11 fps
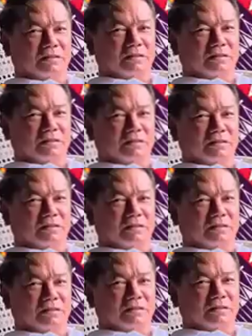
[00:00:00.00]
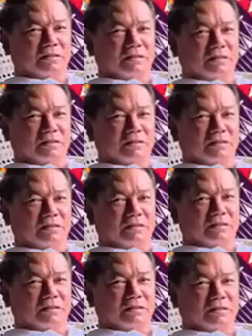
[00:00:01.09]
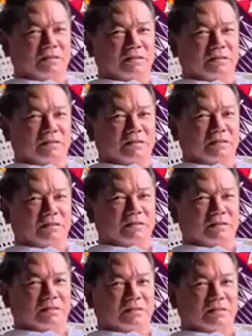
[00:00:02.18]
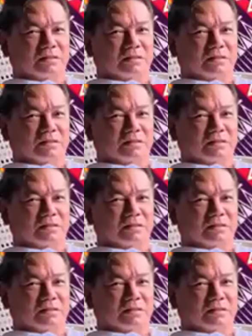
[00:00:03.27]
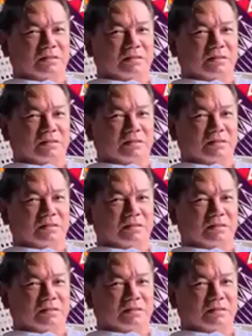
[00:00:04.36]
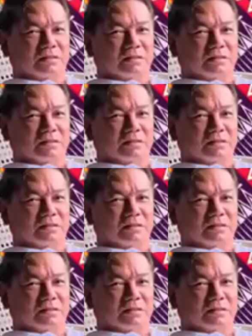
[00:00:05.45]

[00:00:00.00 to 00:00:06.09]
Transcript: (not speaking)